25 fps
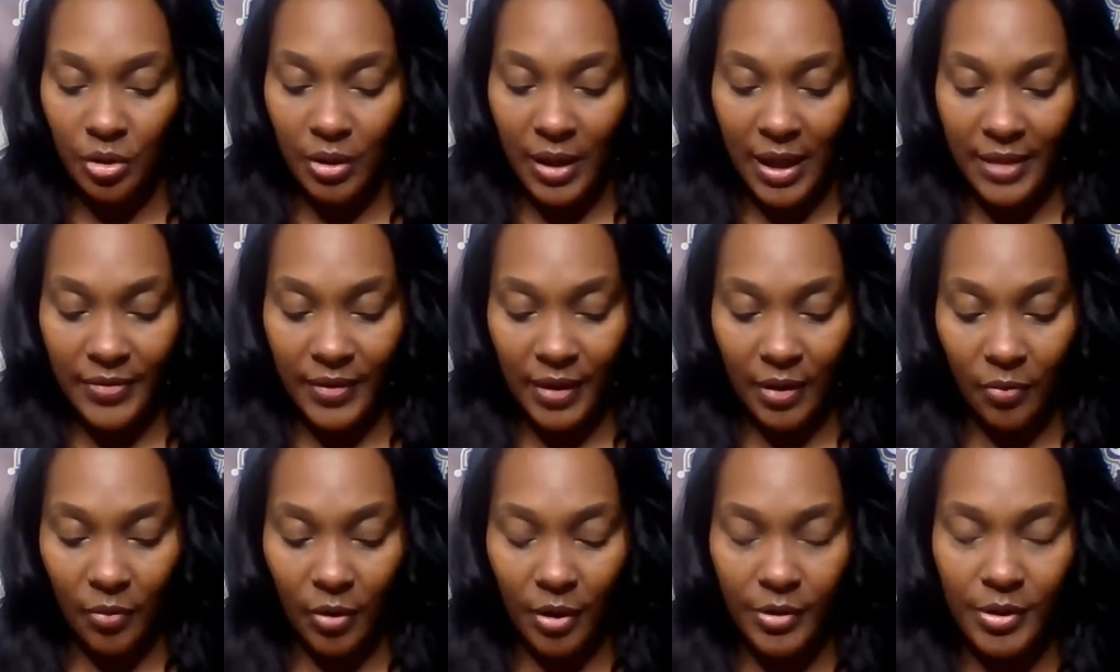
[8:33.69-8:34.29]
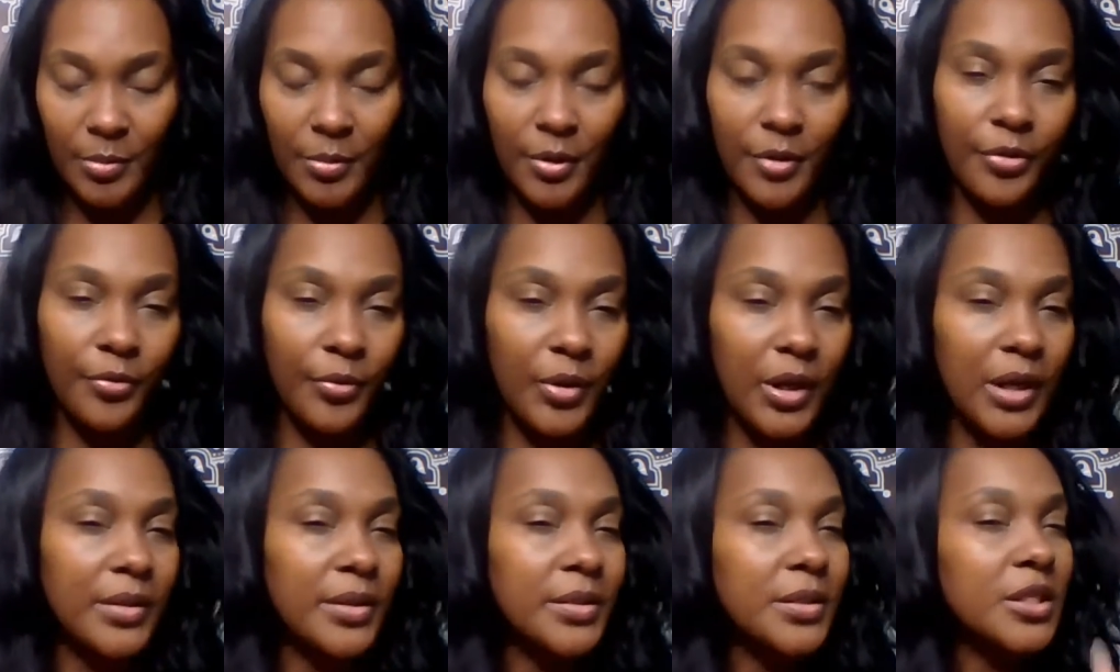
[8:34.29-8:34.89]
I think we're on number
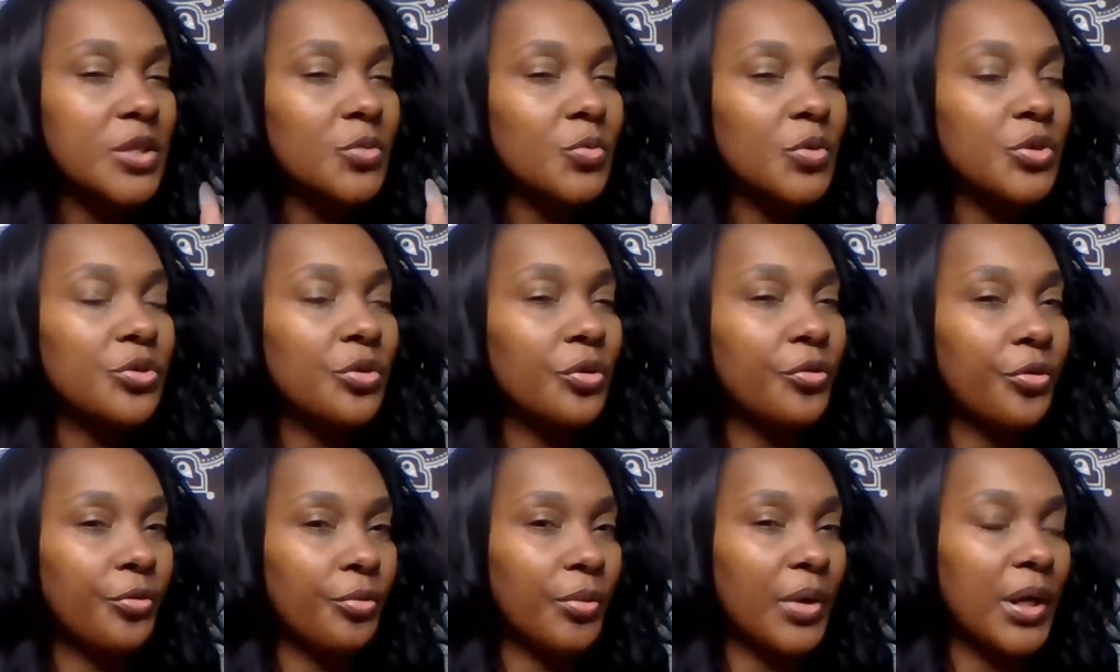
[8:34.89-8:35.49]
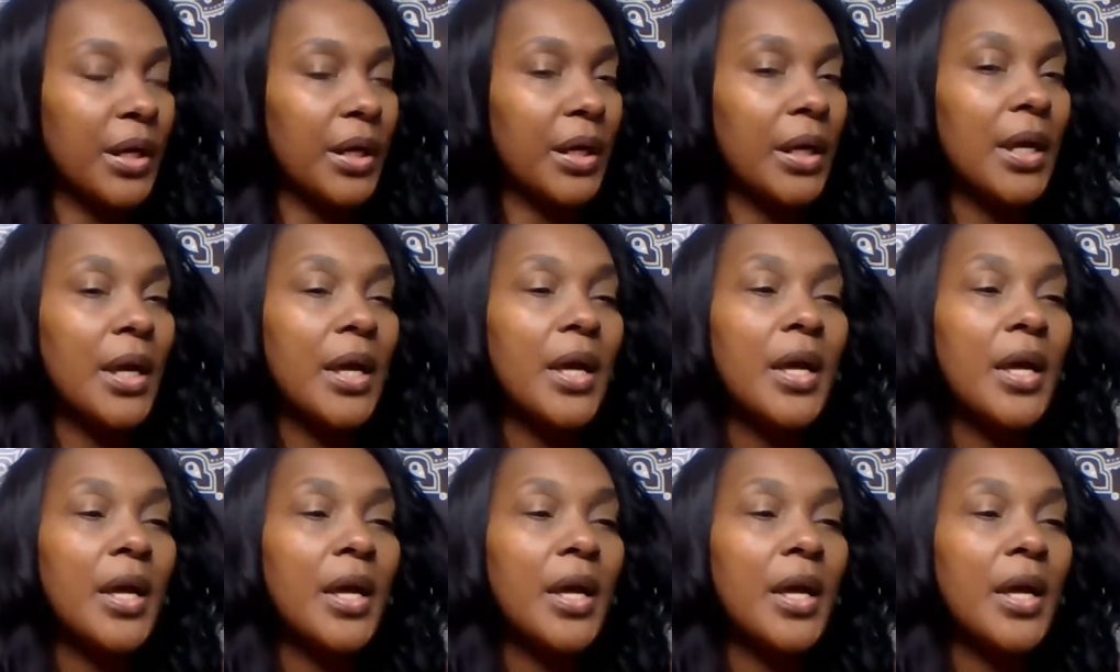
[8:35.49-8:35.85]
3. This is ritual 3.